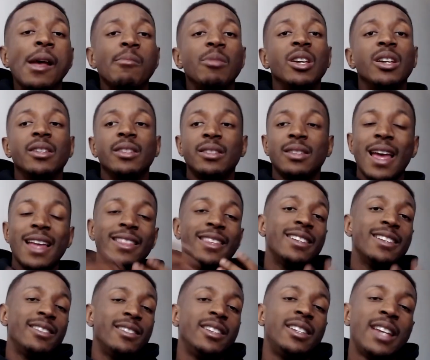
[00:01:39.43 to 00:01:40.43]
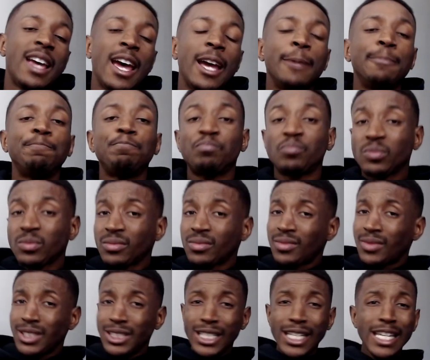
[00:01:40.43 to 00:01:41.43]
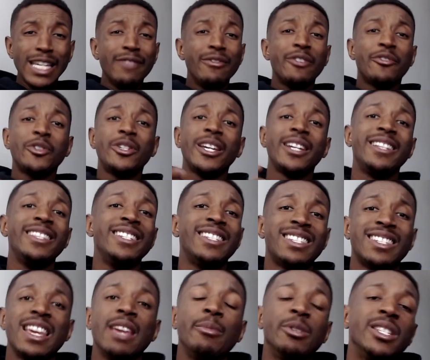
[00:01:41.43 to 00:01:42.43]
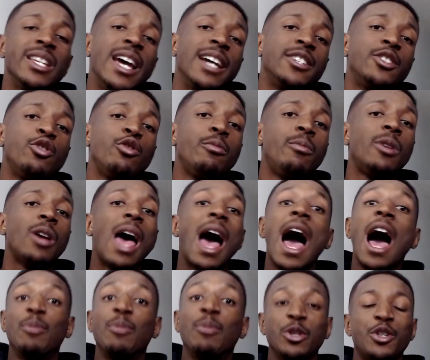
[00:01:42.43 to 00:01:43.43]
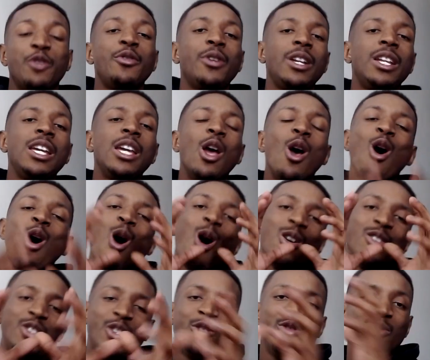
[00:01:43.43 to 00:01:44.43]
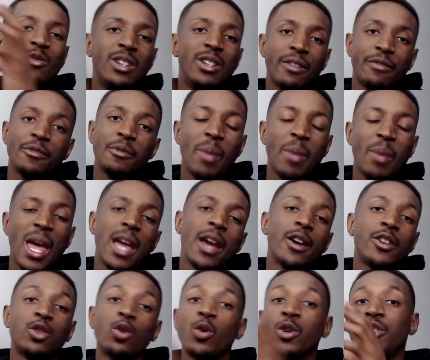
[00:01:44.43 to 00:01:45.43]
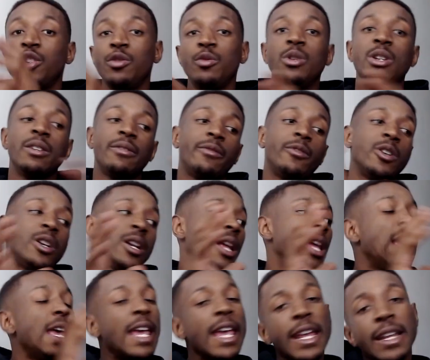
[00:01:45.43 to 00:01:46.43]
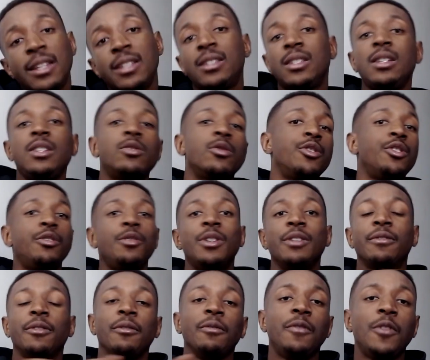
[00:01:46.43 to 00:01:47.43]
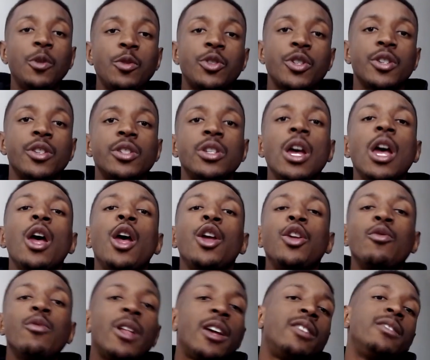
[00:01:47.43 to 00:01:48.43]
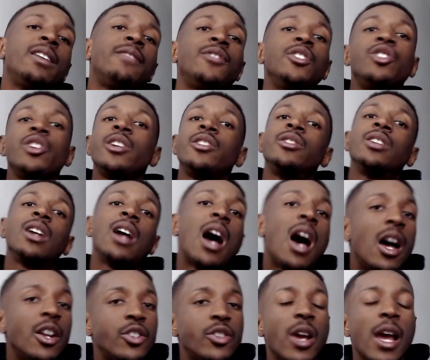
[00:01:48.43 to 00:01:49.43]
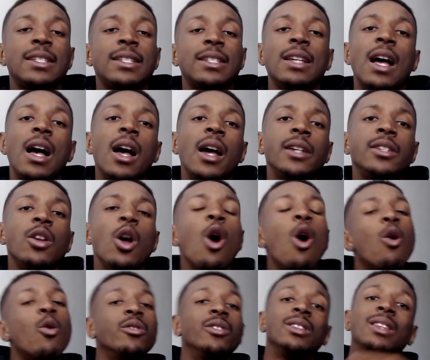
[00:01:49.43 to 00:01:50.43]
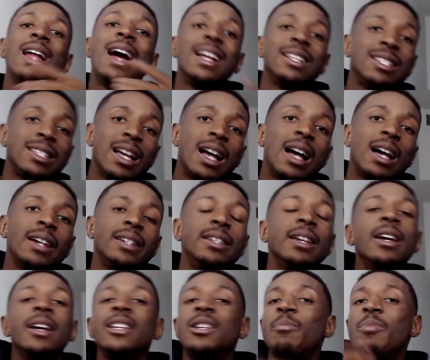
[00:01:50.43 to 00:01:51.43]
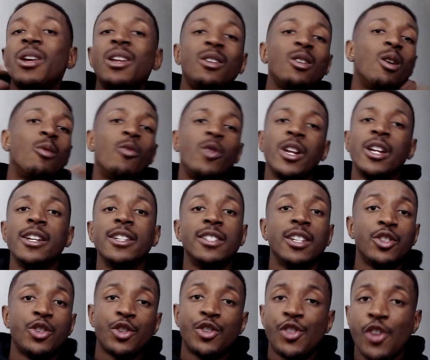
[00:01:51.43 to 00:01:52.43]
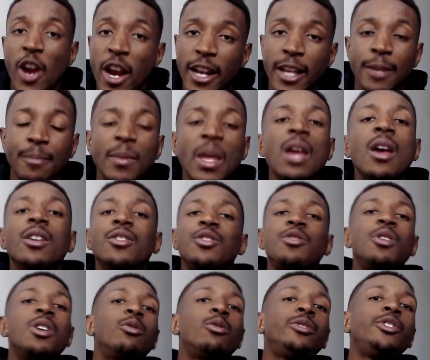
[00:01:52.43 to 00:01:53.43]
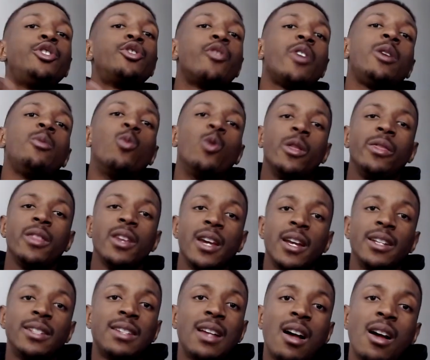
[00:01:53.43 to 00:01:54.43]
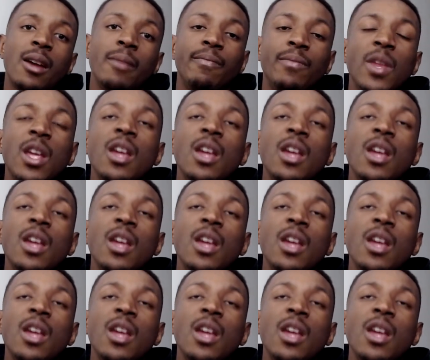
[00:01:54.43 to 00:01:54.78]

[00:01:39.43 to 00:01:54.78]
Because at the end of the day, even if you're taking the same exact opportunity on 2 different pairs or 2 different indices or 2 different futures, you likely have to change the contract size or the lot size depending on what it is that you're trading. So you can only trade one thing at a time.